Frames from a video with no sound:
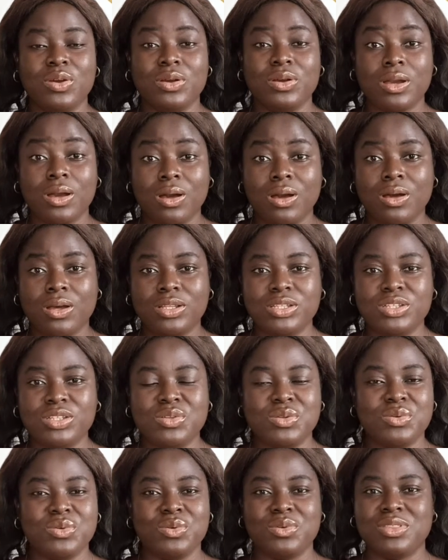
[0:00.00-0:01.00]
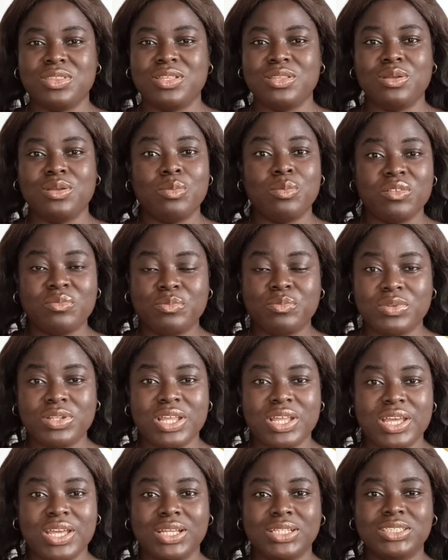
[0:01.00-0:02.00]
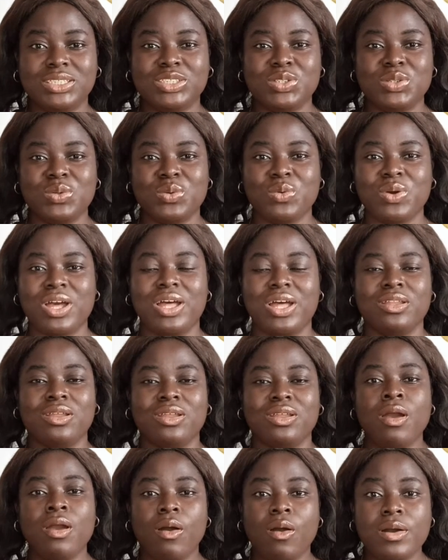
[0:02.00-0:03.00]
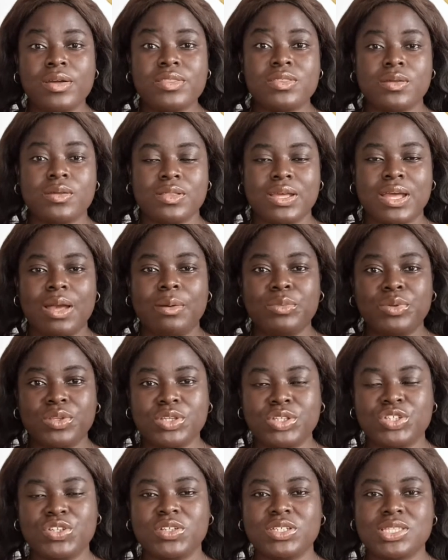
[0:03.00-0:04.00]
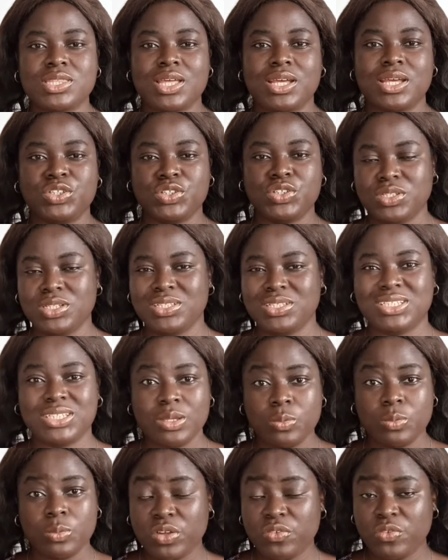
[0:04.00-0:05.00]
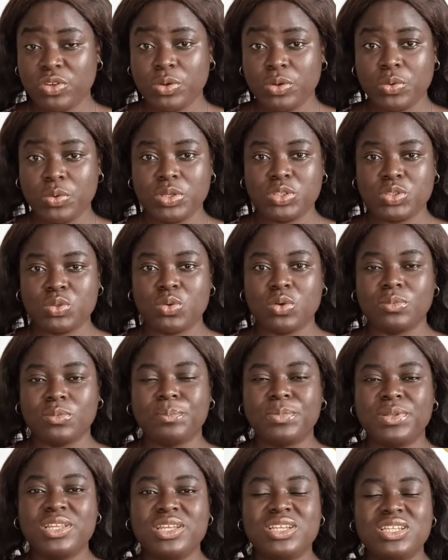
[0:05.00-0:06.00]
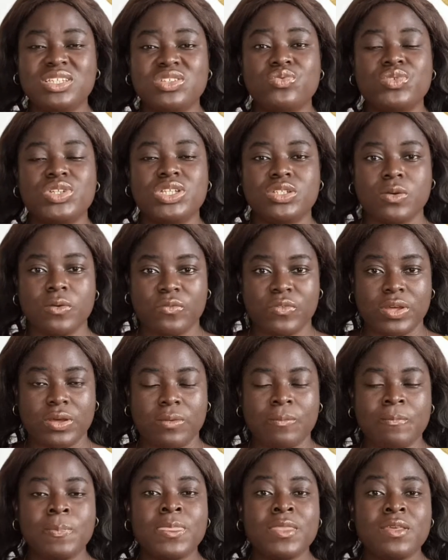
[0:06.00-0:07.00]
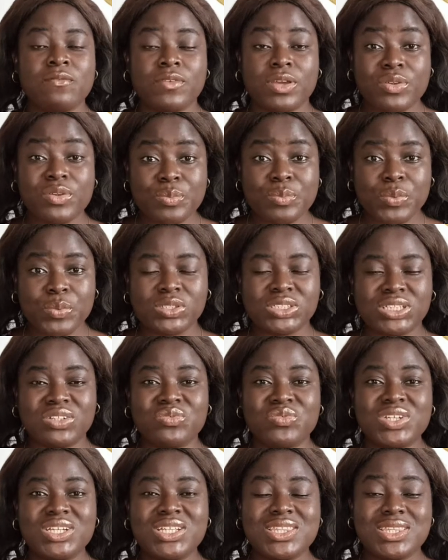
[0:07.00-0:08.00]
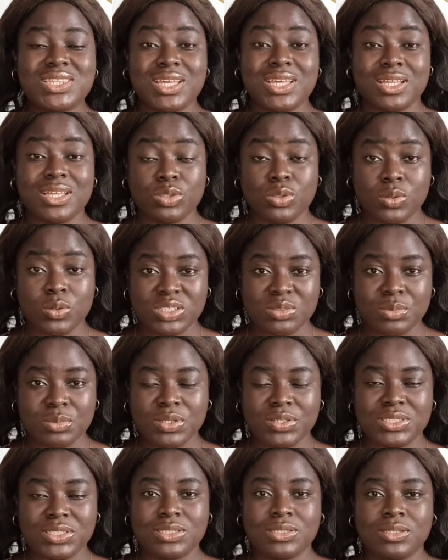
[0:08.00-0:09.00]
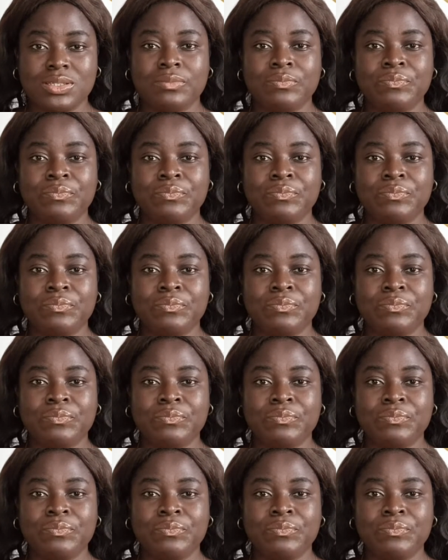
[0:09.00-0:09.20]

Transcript: gun, the number of bullets, and all the other ammunitions that you need. Same way if you're going to court, please read your file. Very important. Read the endorsements.